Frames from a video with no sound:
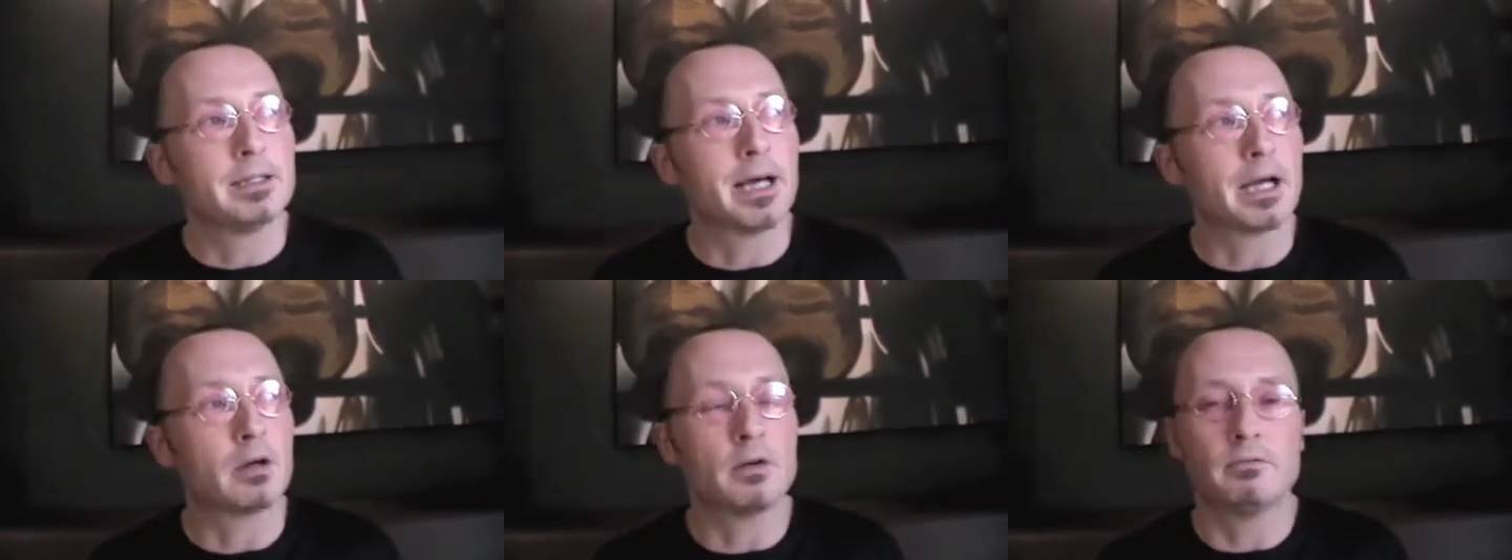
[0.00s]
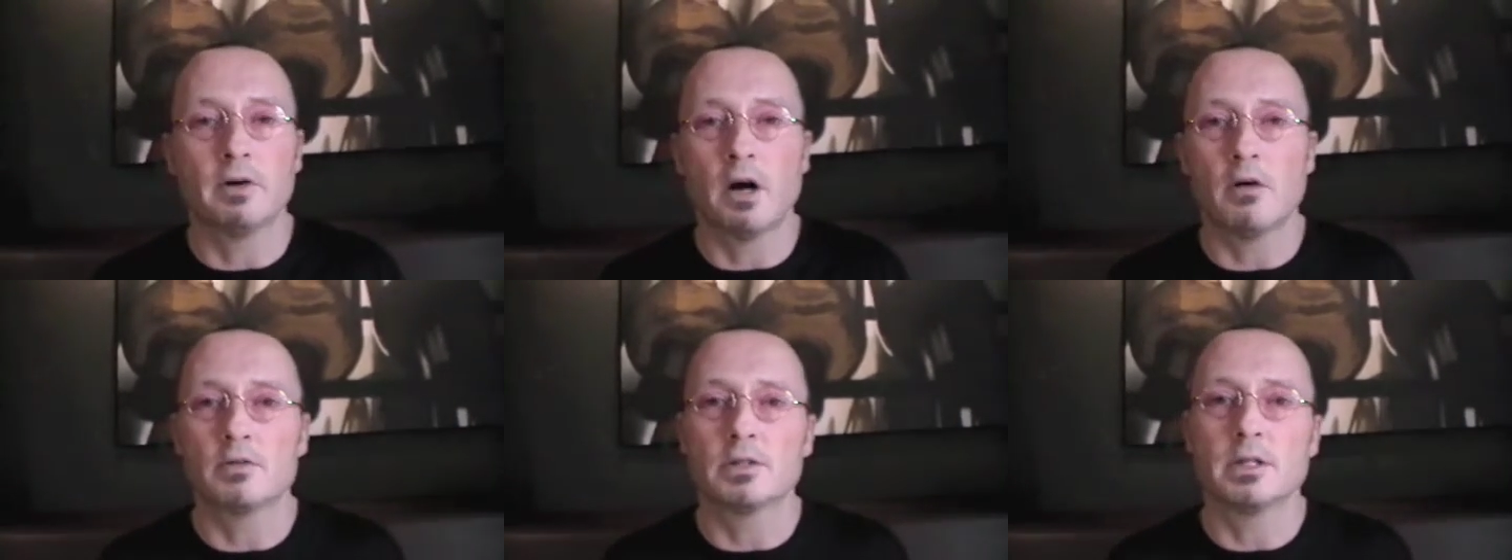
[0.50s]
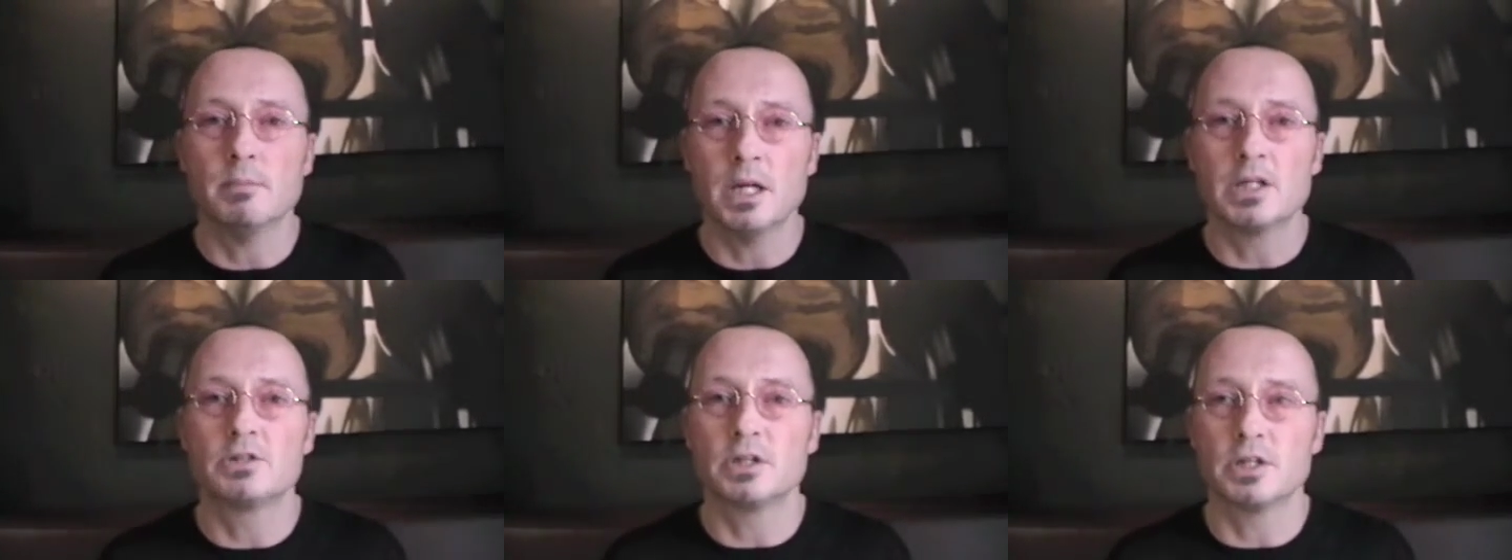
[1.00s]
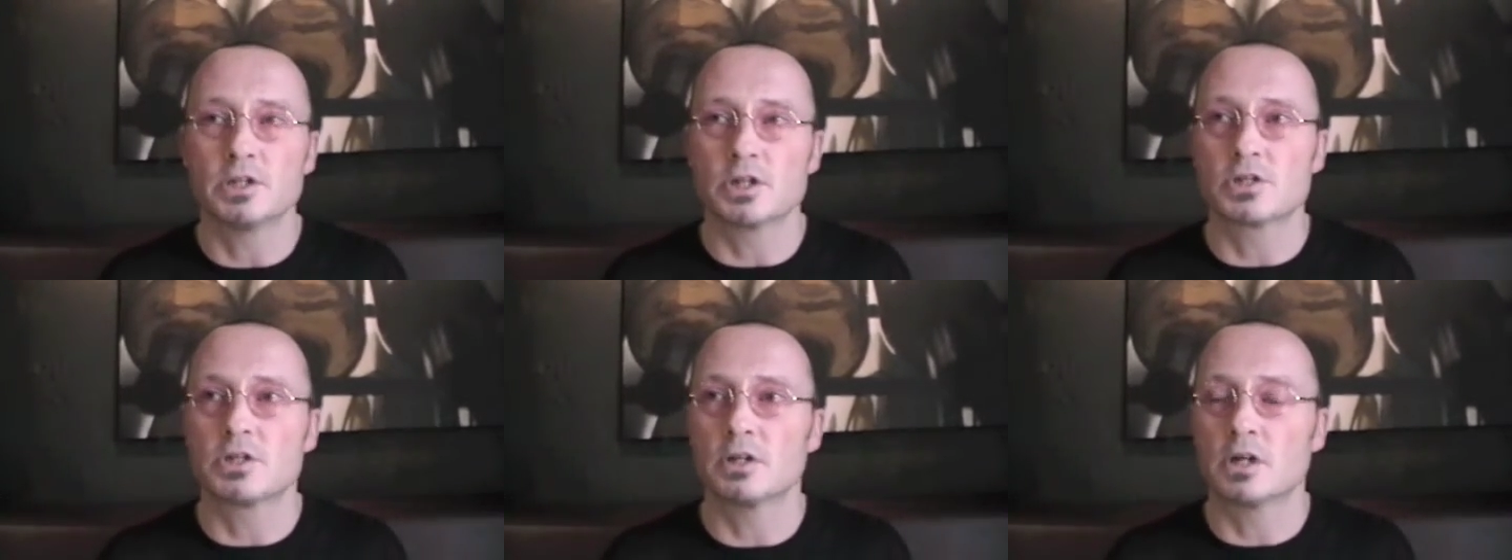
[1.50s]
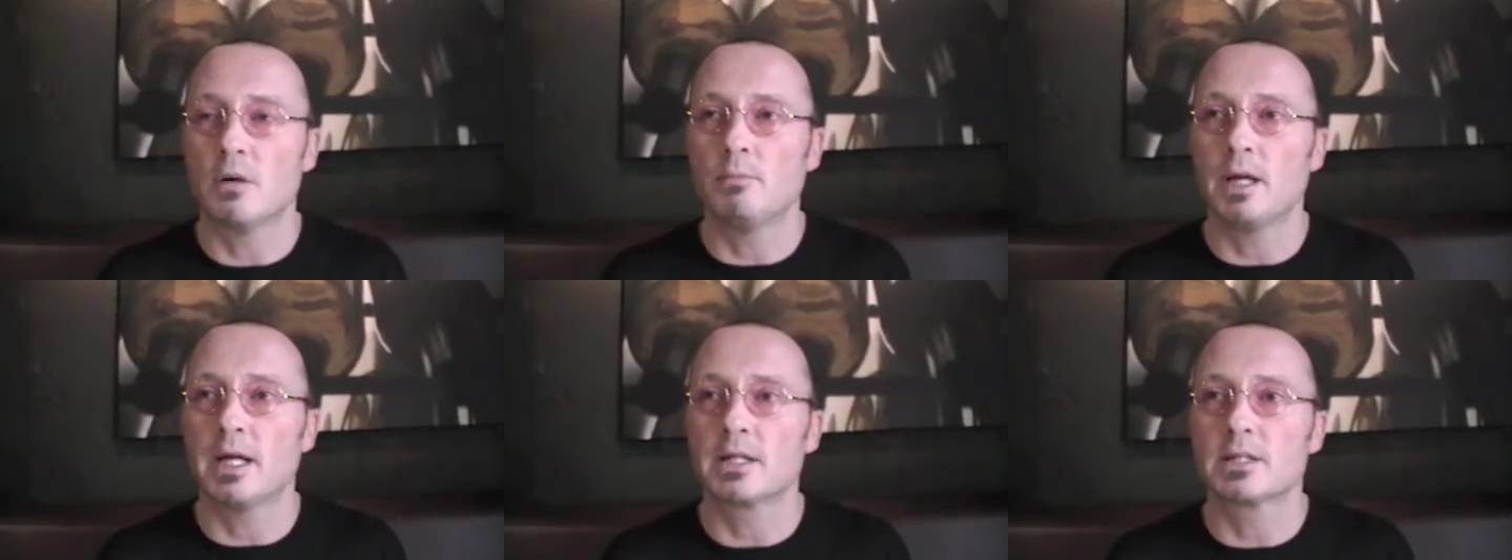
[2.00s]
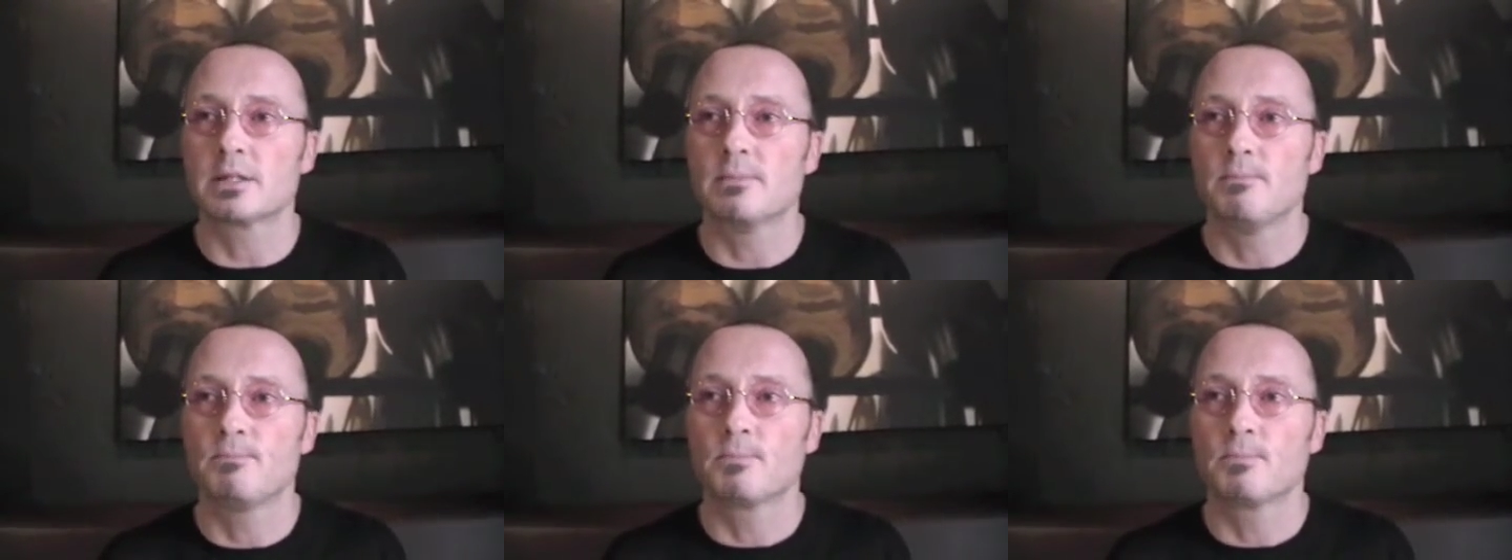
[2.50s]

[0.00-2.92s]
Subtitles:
that are involved in the military-industrial complex,